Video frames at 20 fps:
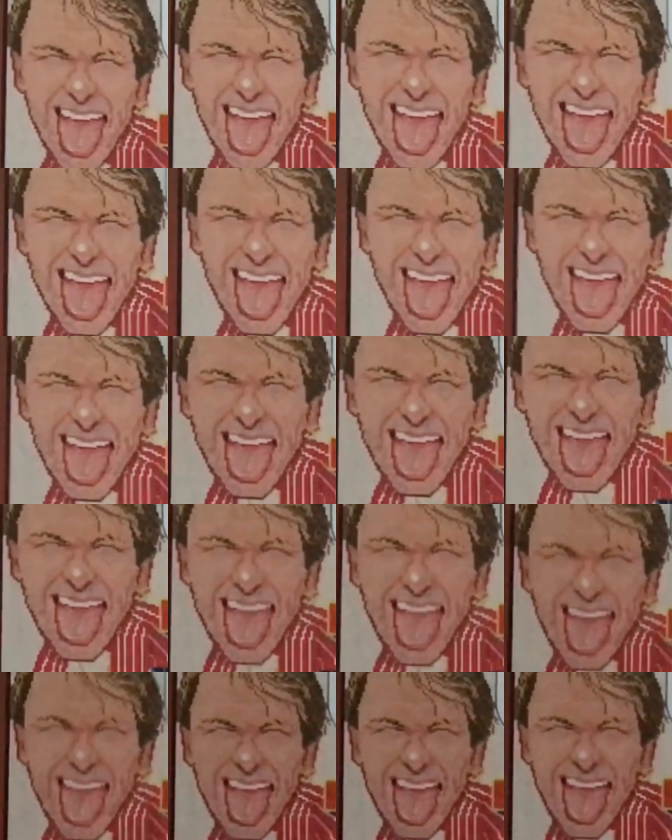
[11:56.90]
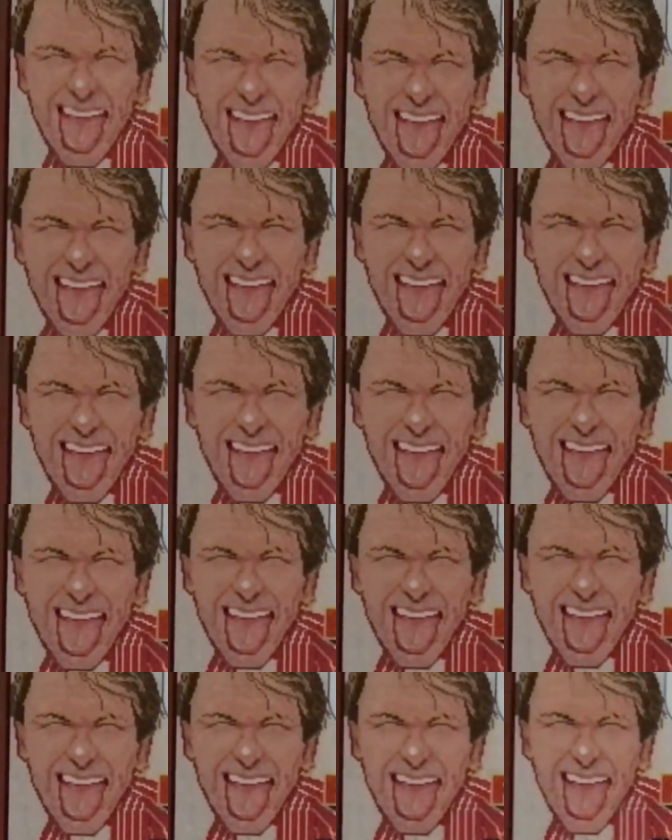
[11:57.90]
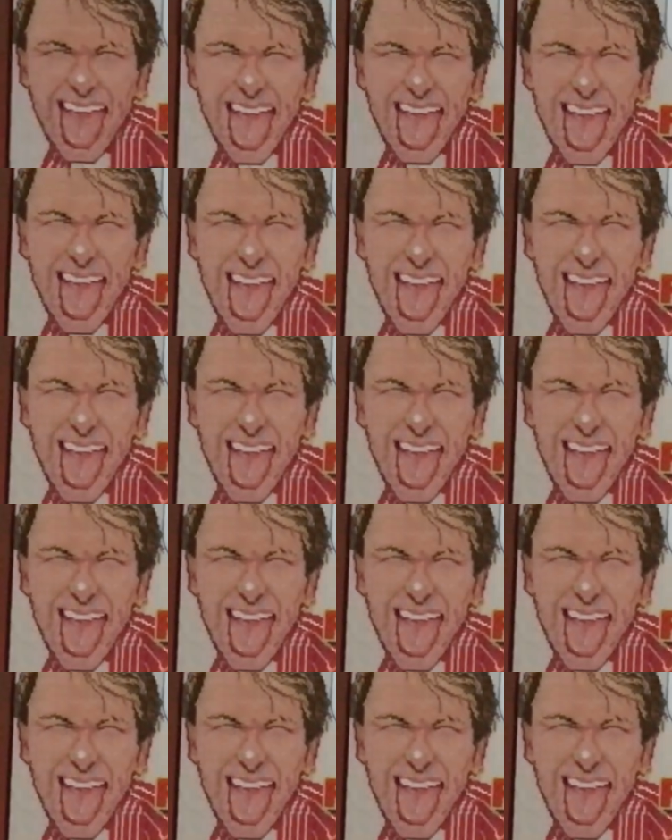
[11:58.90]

fair play. That was a good review. There we are.